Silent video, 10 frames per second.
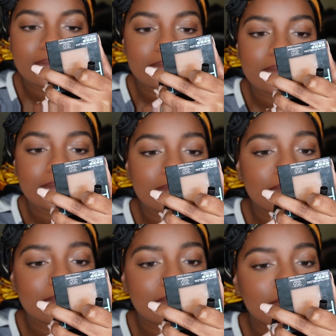I'm kind
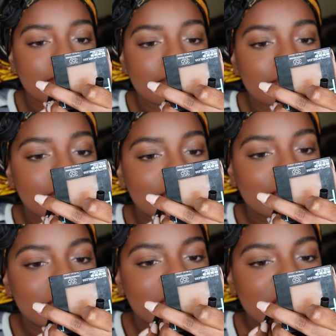of a low-key a
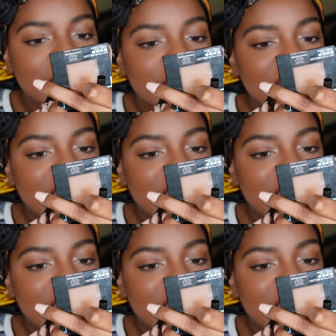perfectionist.